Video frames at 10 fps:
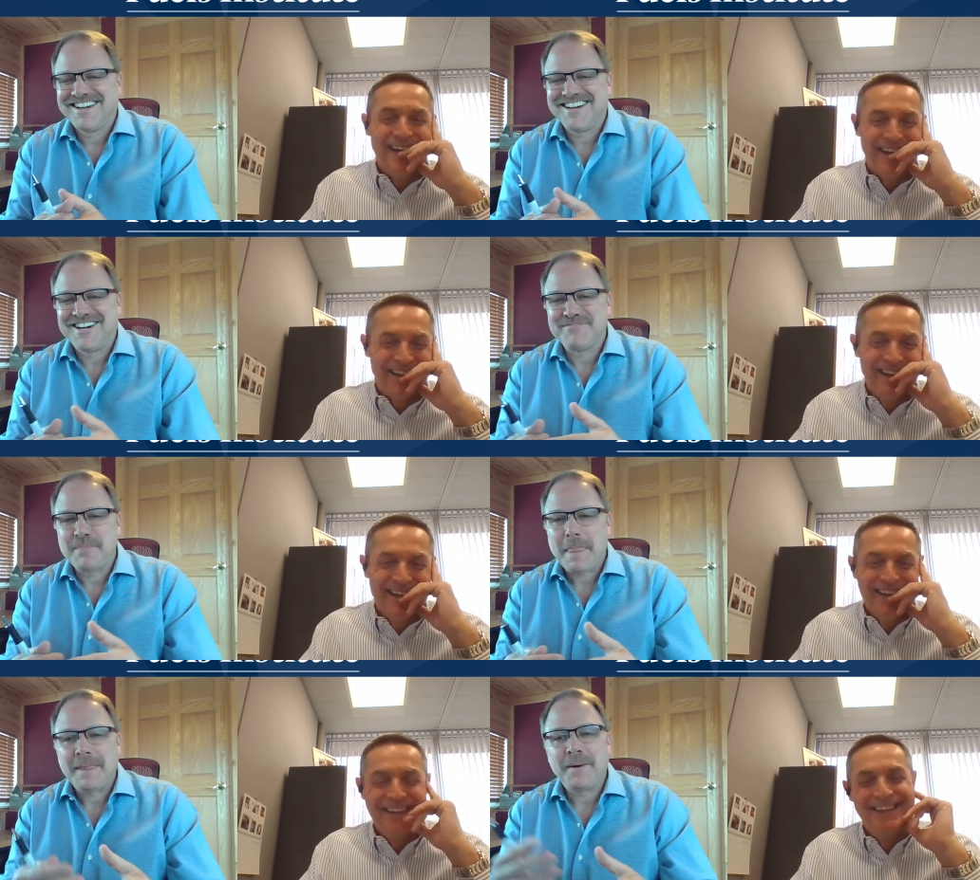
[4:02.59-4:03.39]

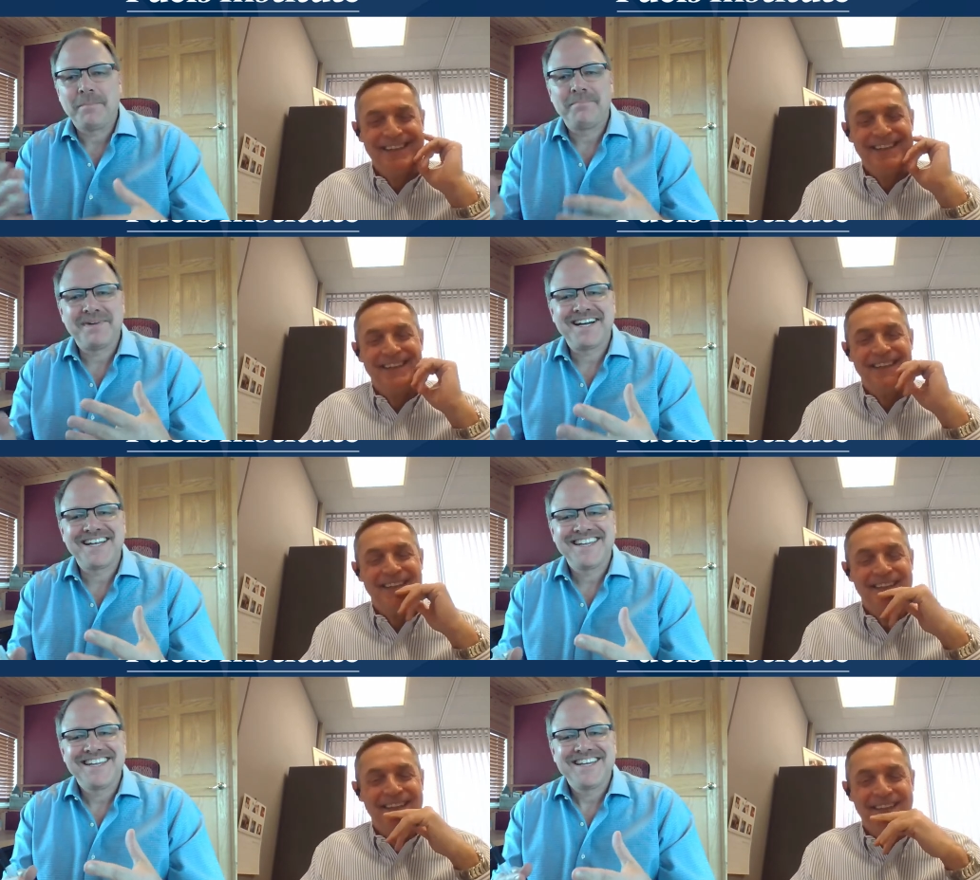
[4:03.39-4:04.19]
Speaker 1: um, you know,
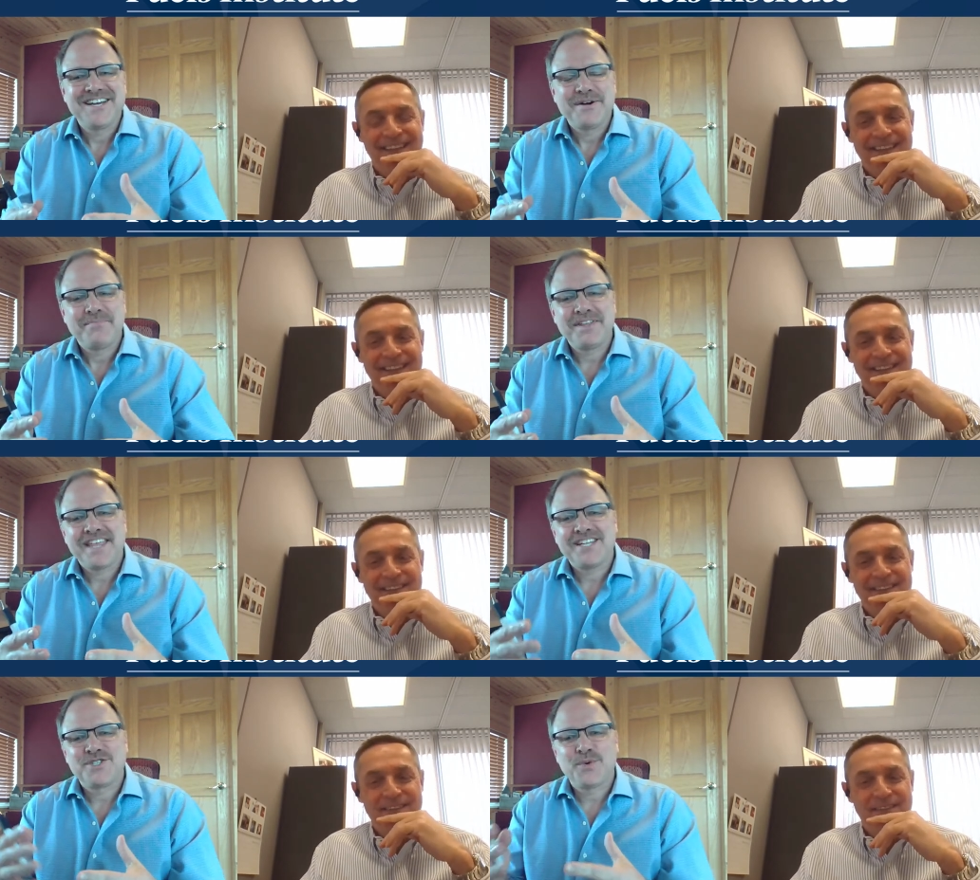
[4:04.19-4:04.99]
but, but
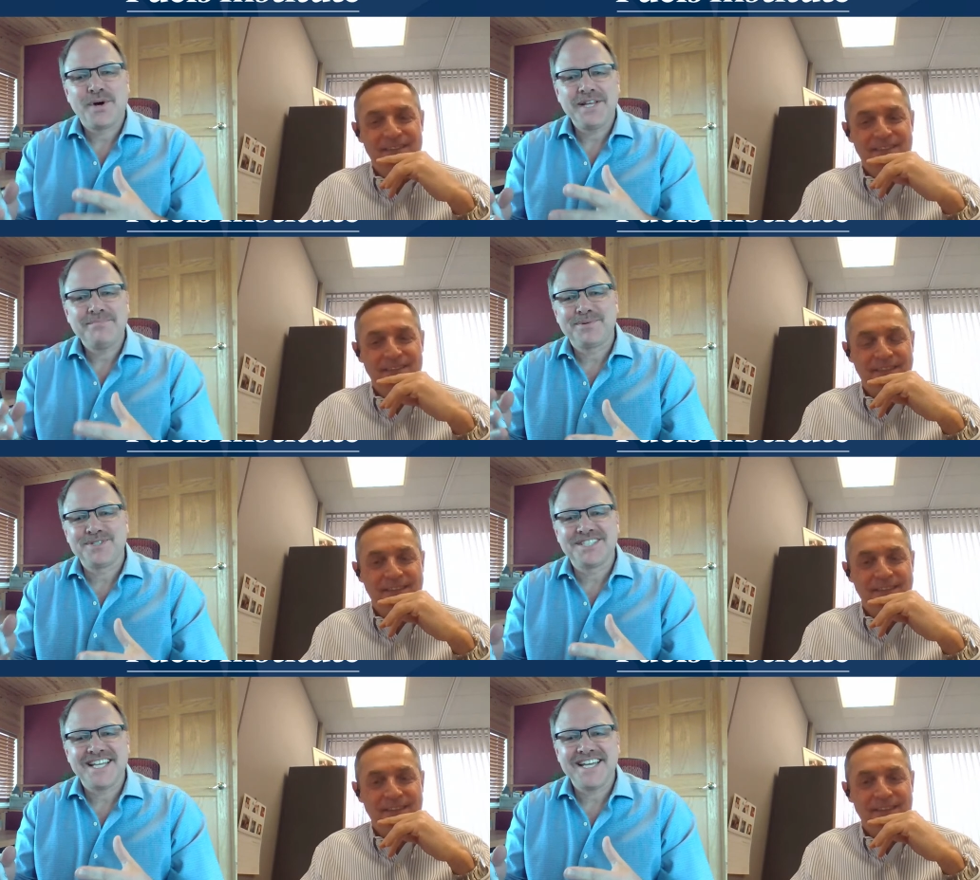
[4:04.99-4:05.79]
that twenty
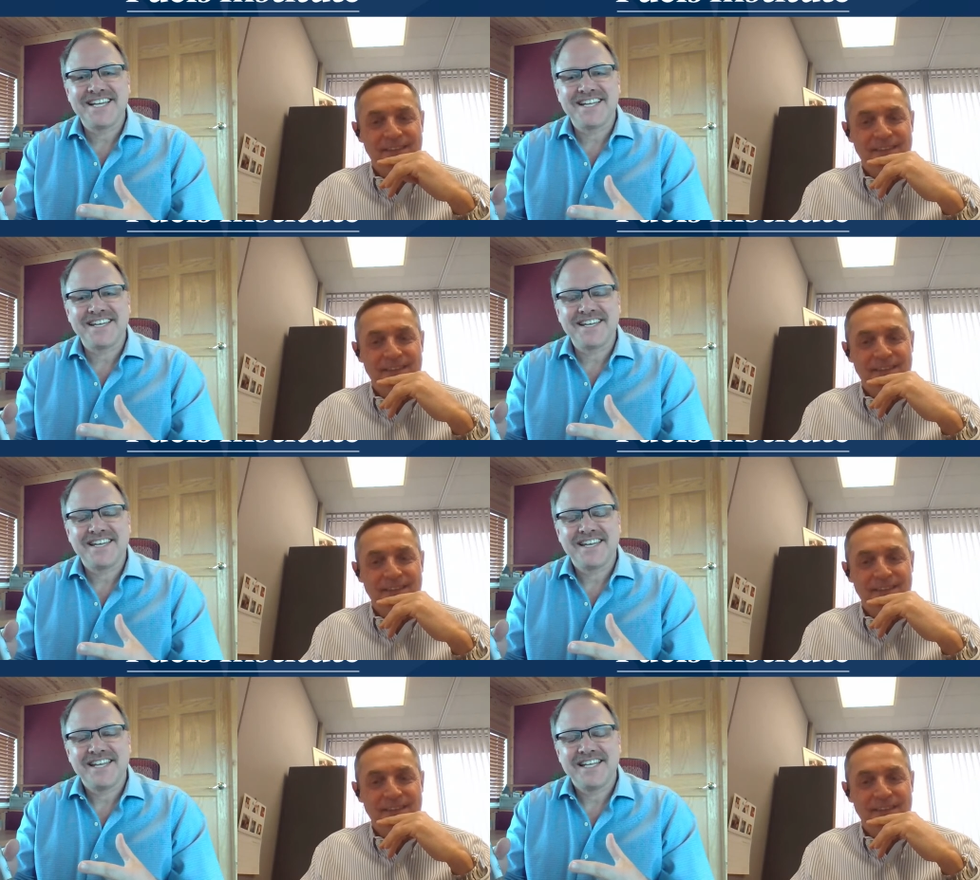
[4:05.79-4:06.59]
percent
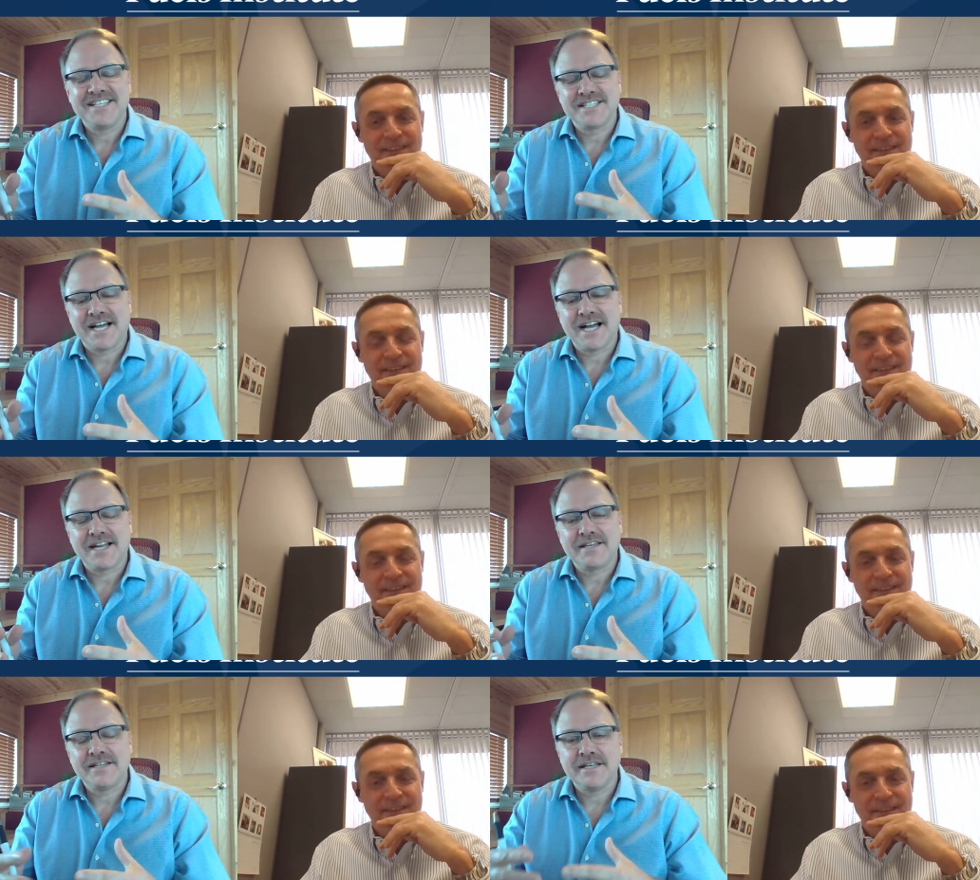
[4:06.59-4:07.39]
is
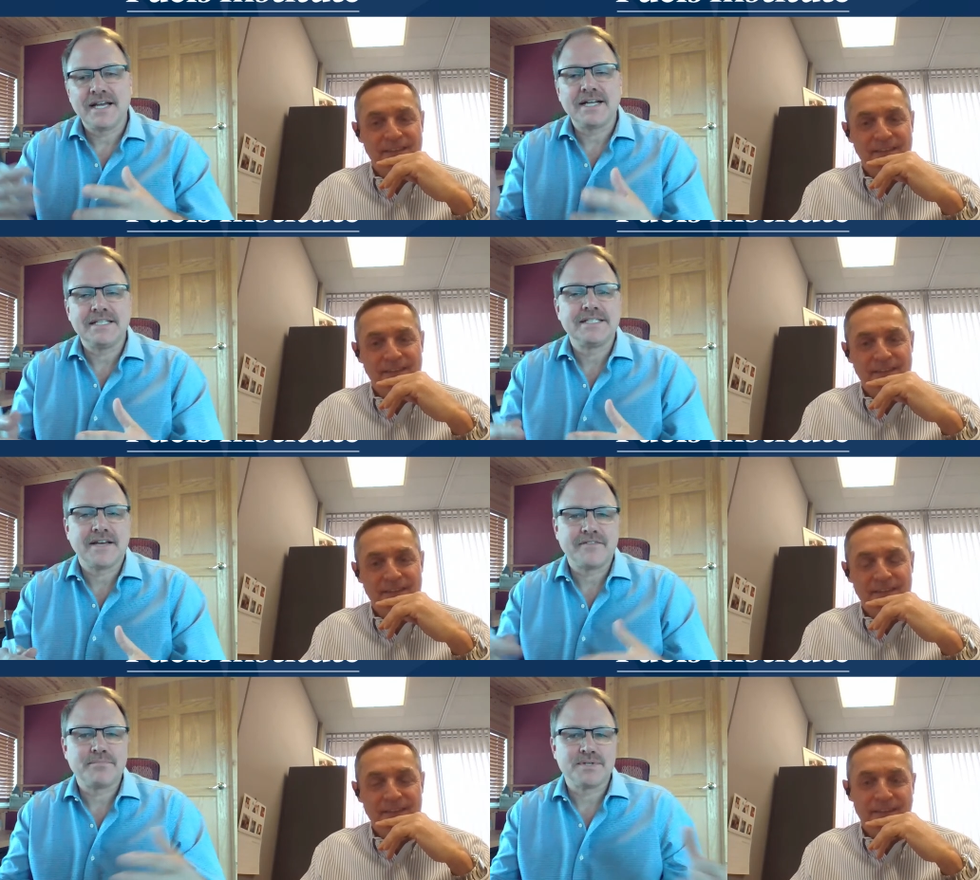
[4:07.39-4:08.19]
on
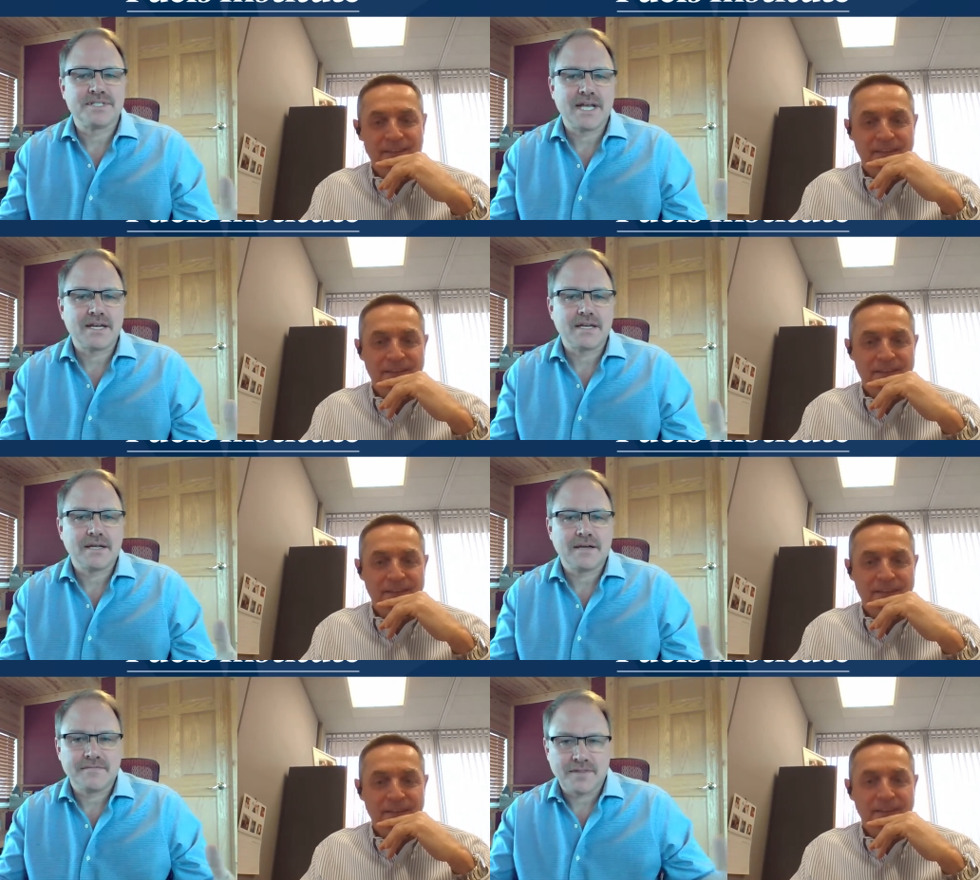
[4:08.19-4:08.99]
ninety-seven percent
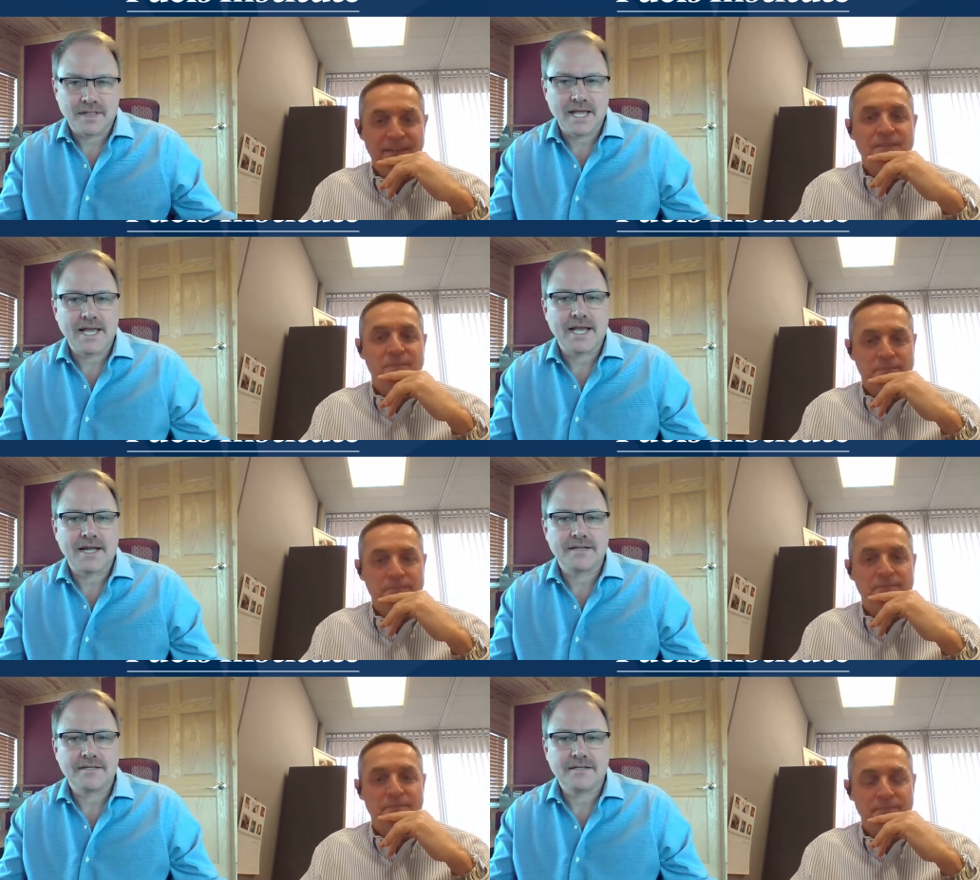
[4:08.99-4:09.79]
of the
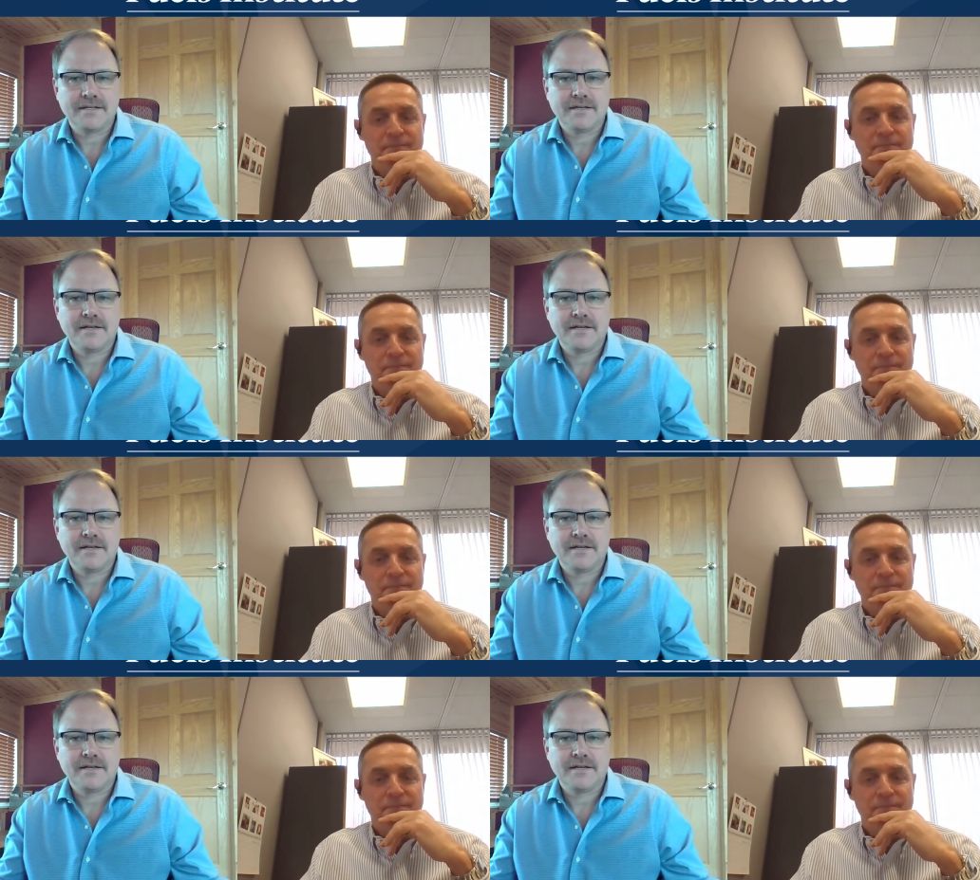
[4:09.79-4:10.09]
land